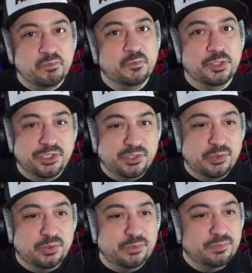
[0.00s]
which is a
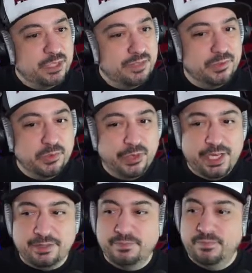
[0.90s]
cool, kind of a cool
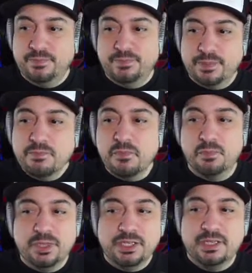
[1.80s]
thing.
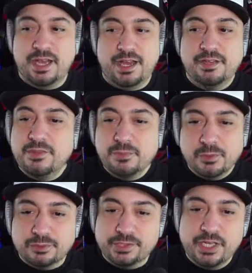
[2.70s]
The God of the
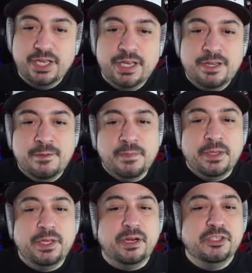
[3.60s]
Mortals.
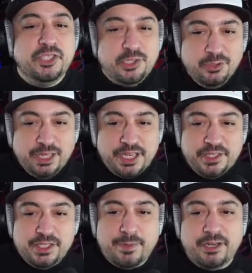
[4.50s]
There are two
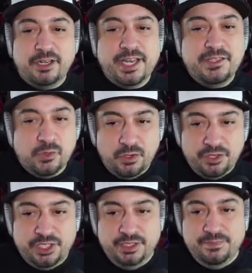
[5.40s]
legends about Arkay's
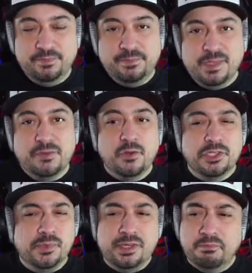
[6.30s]
origin. And of
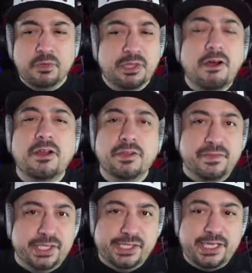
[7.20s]
course, with all of
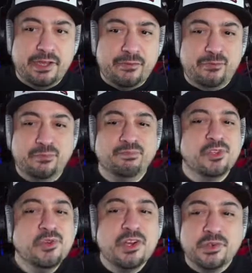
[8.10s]
this stuff,
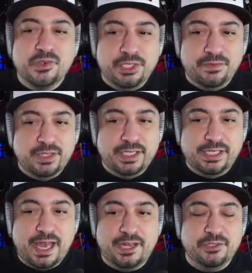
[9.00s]
who knows which of these is
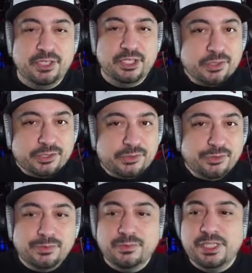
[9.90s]
actually
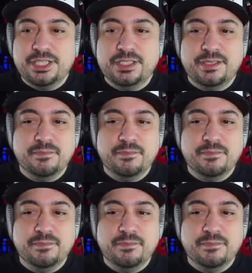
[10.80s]
true, which